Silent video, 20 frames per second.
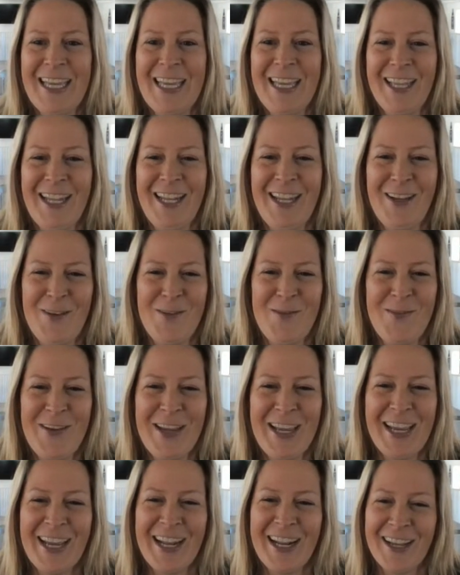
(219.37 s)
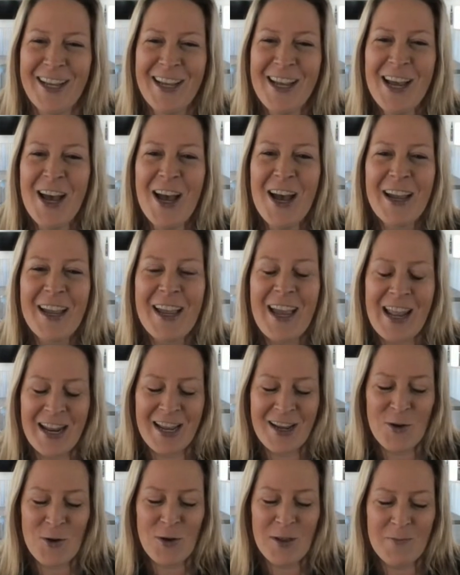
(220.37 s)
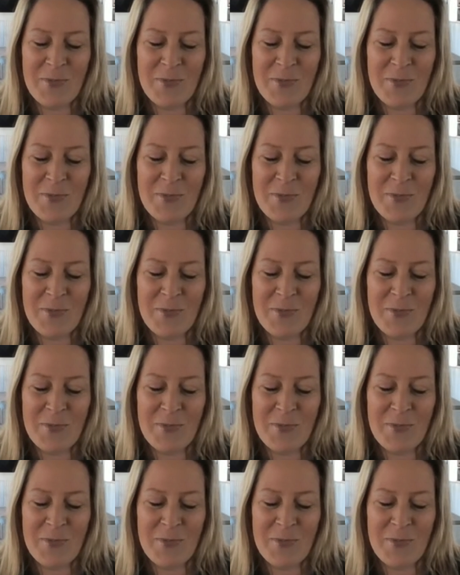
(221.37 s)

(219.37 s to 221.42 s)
kind of cool.